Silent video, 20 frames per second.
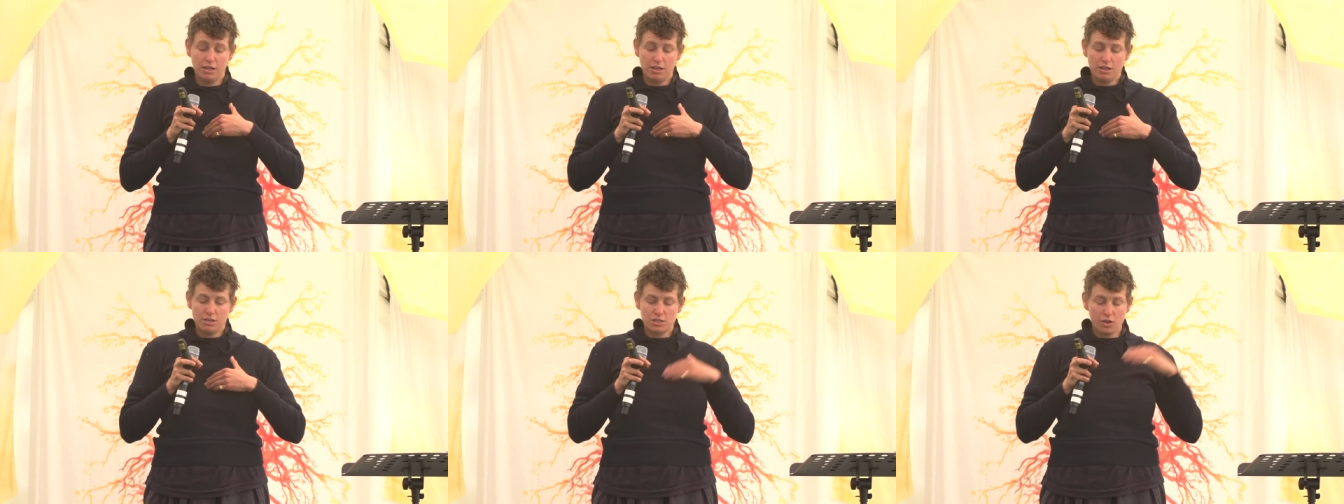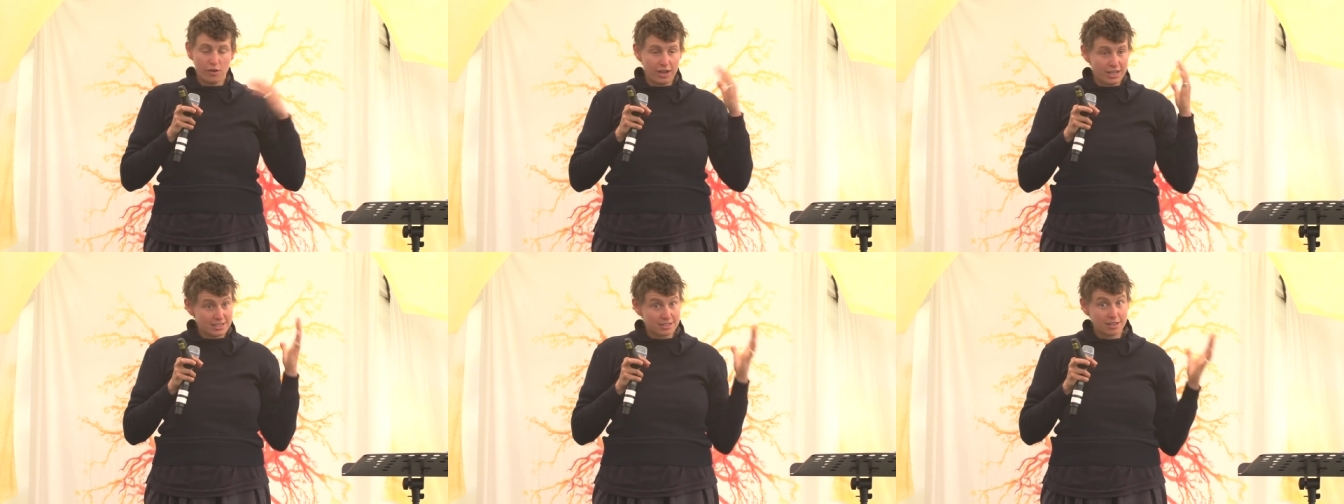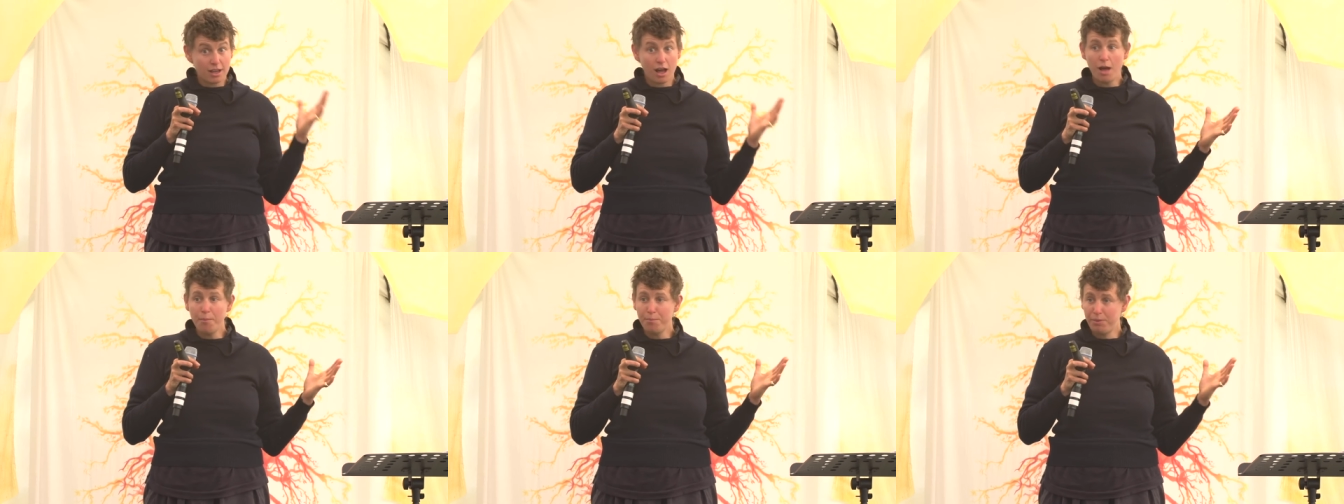So it's
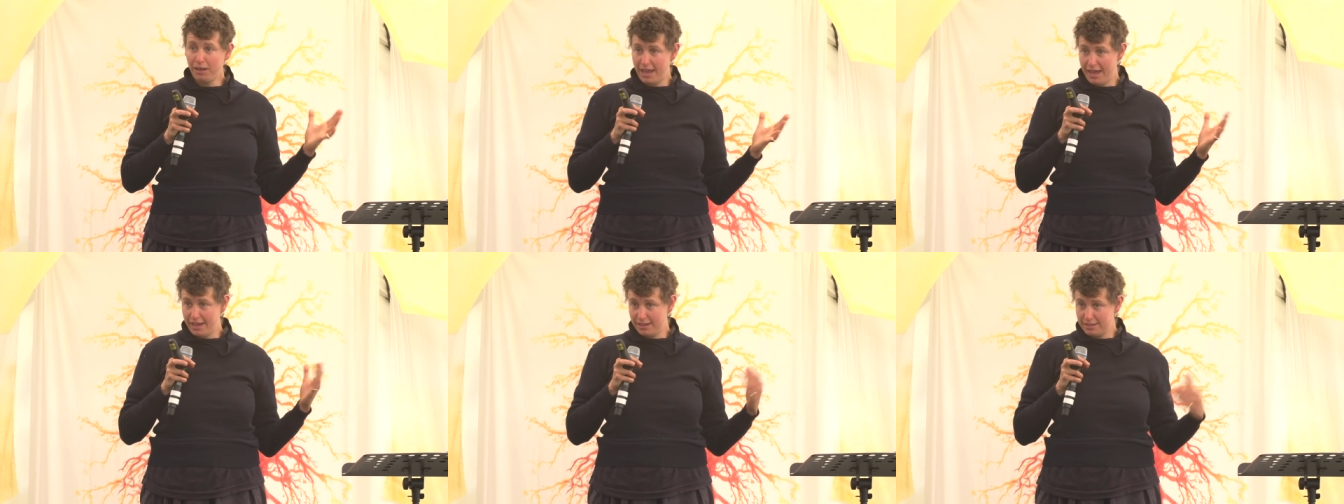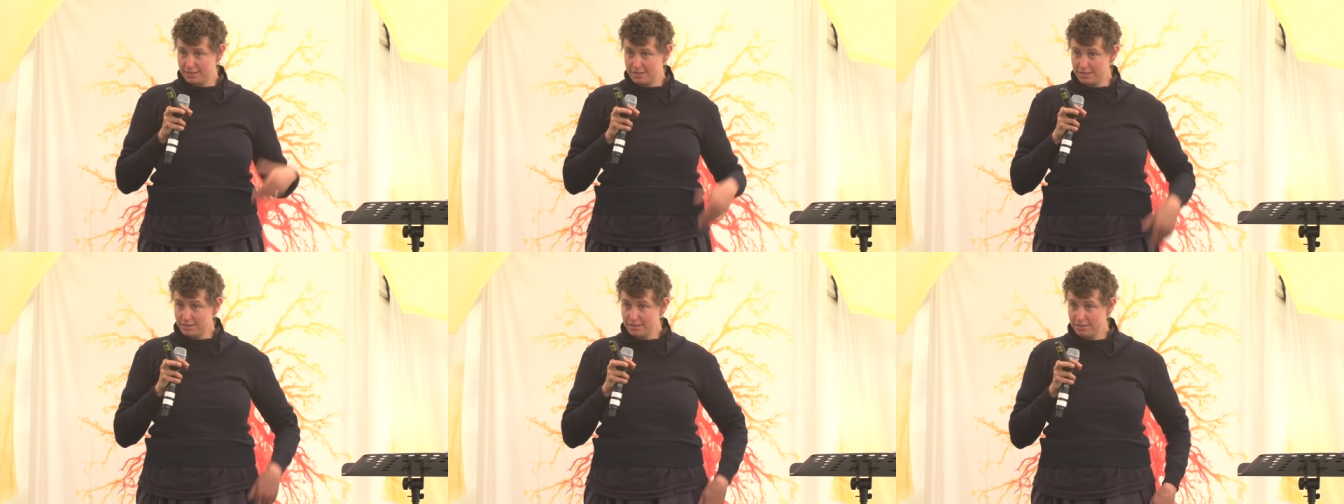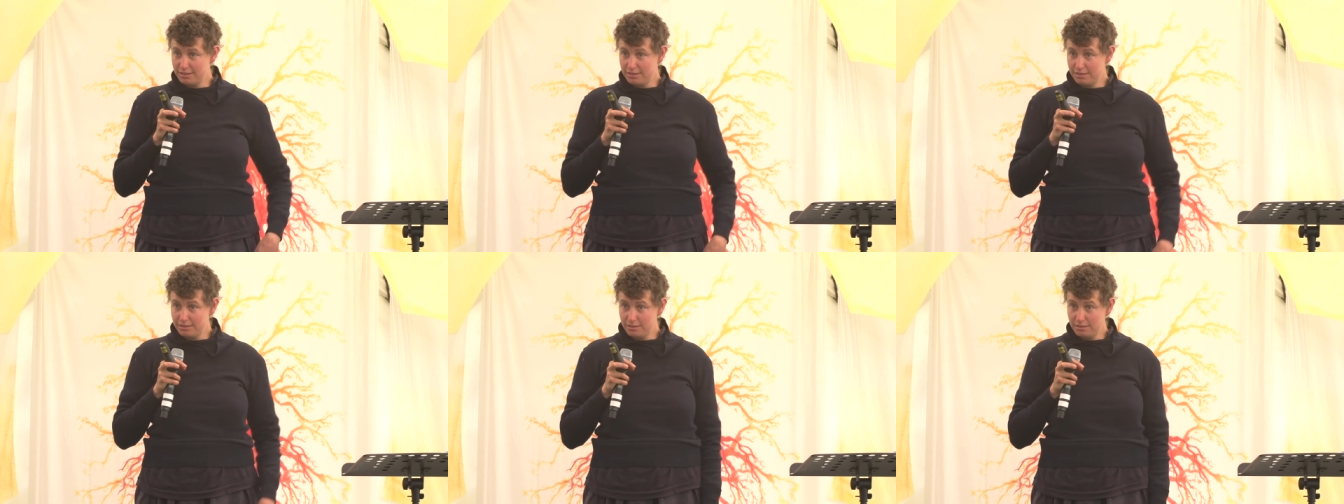complex.
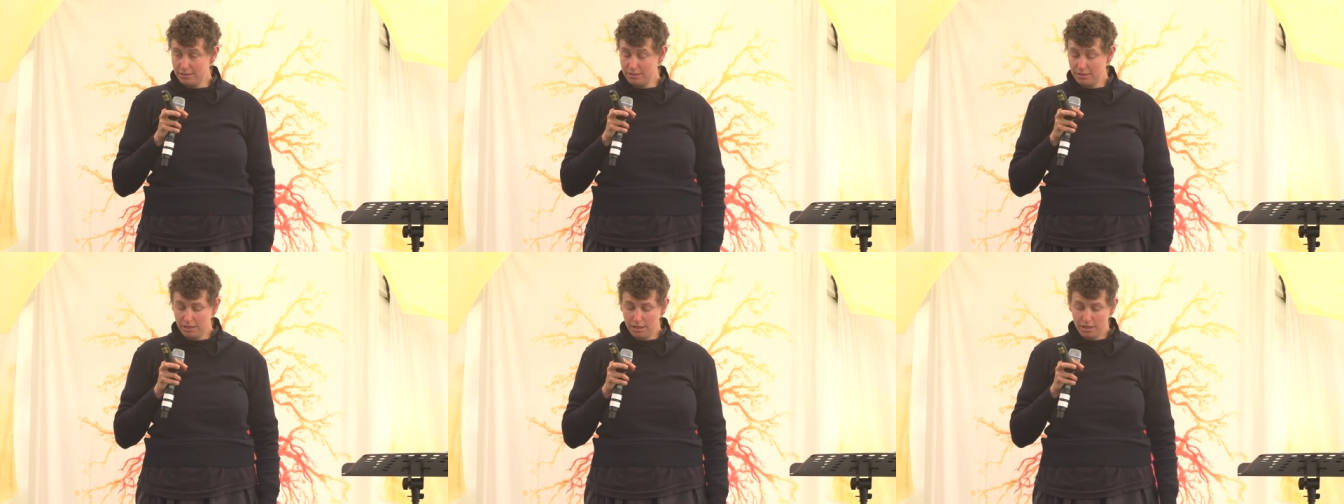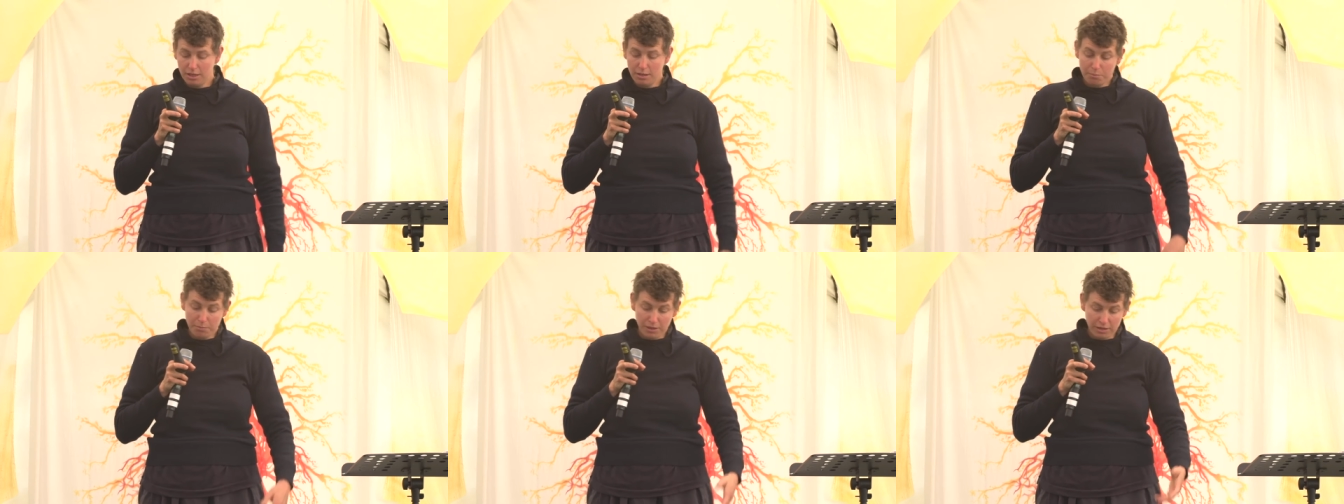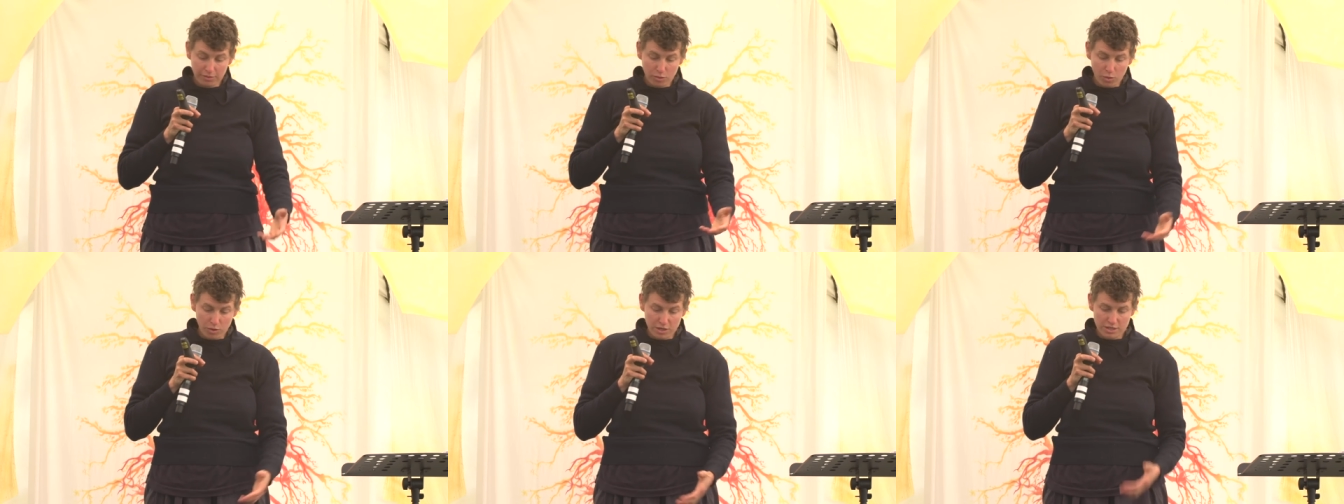
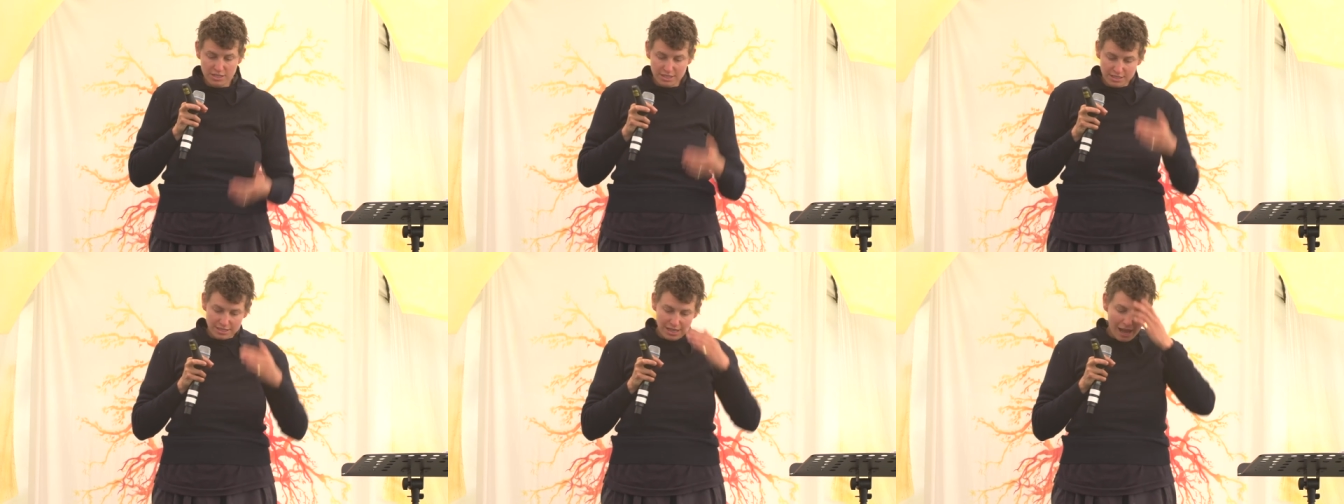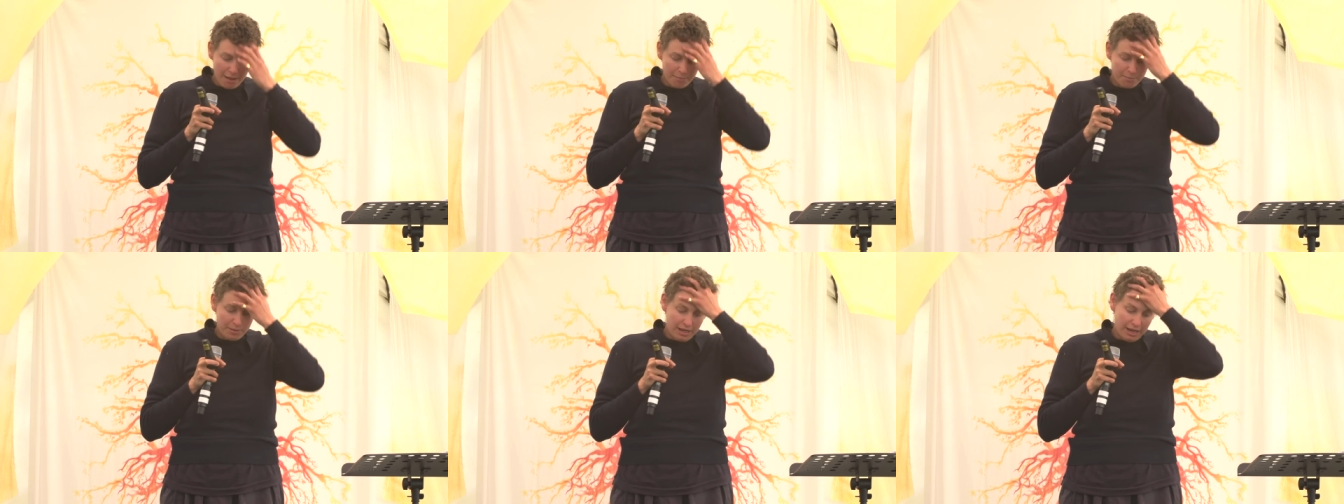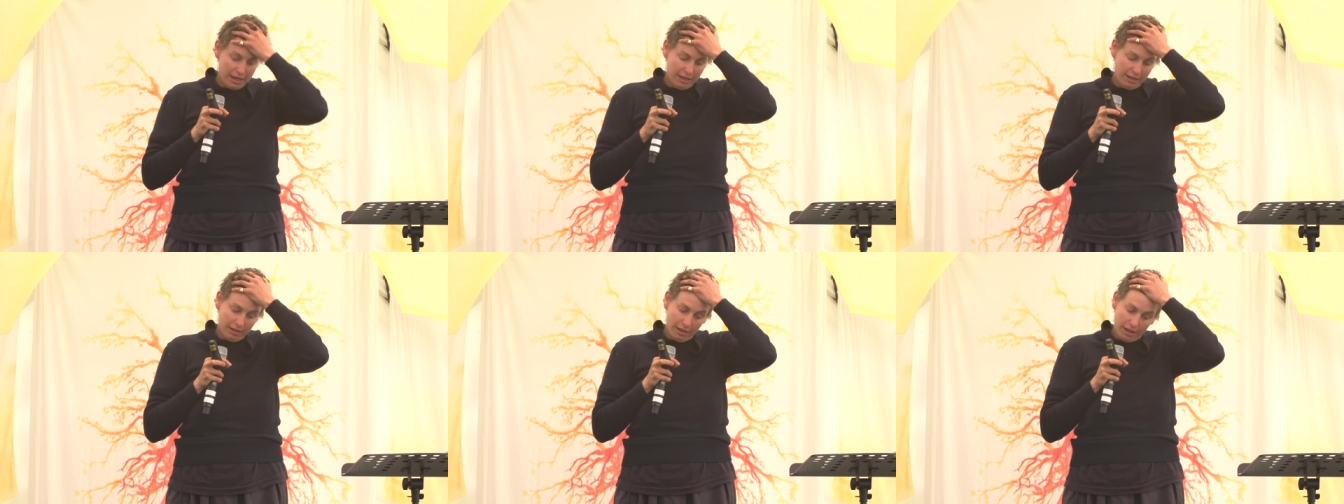But of course, it's
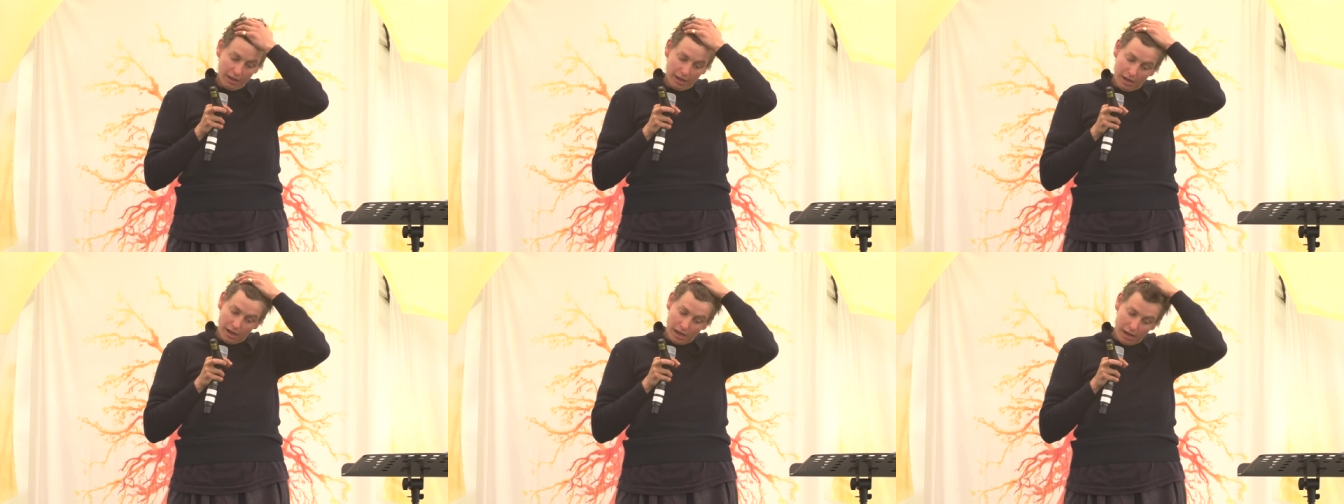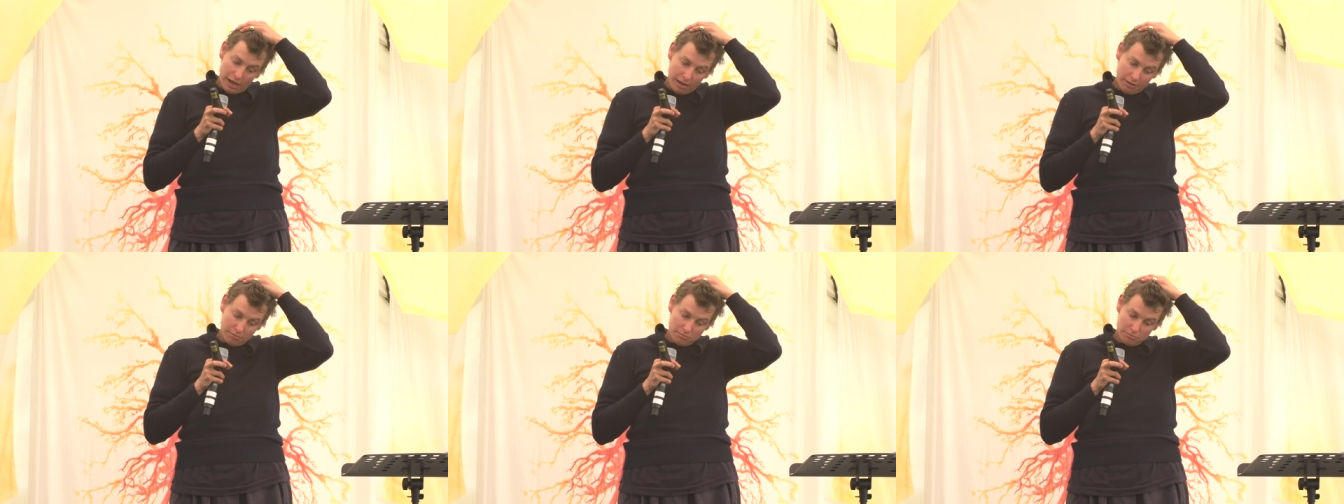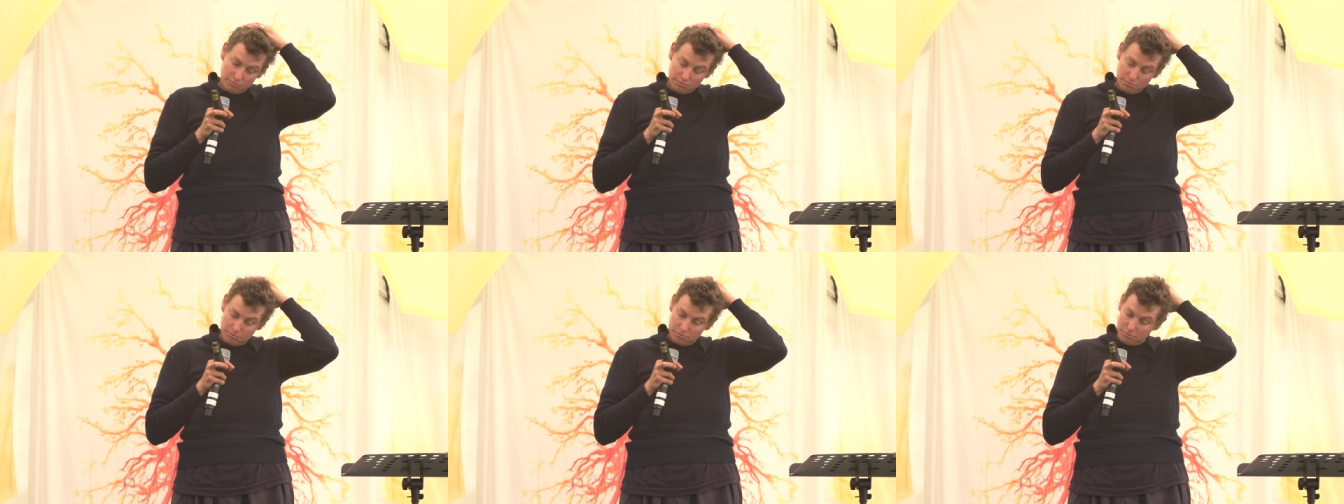happening
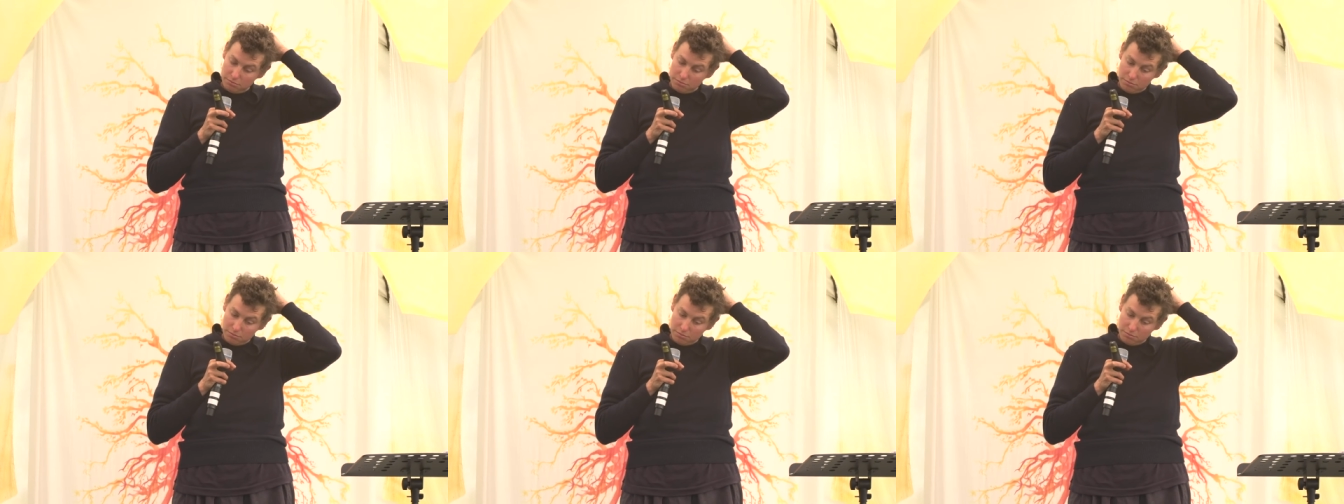um,